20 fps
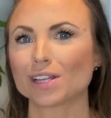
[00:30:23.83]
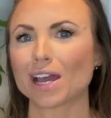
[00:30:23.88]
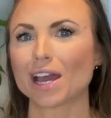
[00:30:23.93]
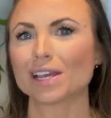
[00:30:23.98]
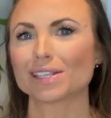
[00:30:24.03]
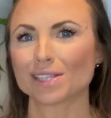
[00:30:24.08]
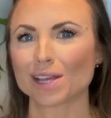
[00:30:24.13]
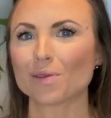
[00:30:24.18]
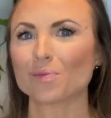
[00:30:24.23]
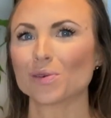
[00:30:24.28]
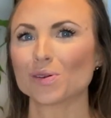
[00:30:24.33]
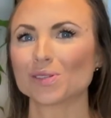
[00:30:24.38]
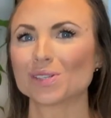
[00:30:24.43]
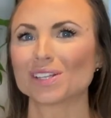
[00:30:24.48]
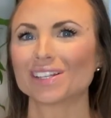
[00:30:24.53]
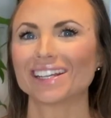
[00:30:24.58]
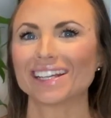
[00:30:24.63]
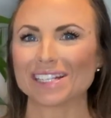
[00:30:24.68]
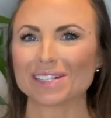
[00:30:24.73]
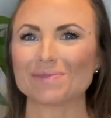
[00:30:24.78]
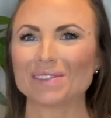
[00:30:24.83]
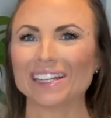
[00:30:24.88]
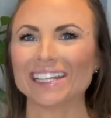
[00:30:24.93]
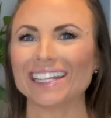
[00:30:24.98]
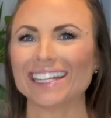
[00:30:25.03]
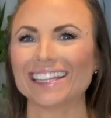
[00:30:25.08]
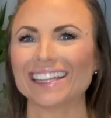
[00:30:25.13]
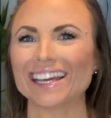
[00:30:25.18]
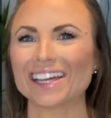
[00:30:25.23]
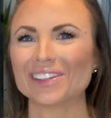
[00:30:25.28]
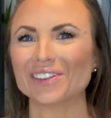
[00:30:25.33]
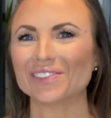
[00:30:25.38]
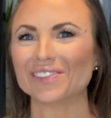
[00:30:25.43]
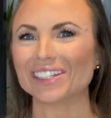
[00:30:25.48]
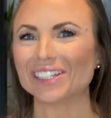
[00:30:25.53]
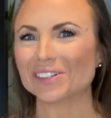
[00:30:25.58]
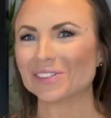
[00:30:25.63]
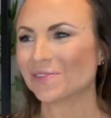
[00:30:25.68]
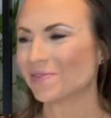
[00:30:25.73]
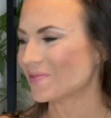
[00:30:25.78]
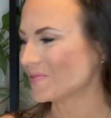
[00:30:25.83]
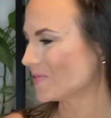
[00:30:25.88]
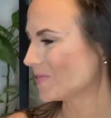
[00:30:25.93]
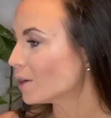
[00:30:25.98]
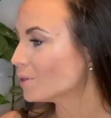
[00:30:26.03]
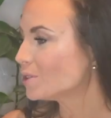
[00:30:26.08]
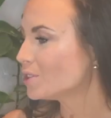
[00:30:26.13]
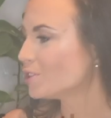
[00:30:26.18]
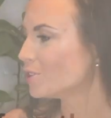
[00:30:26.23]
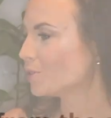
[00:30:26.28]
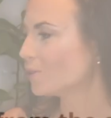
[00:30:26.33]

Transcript: as I was explaining in the other video. How did you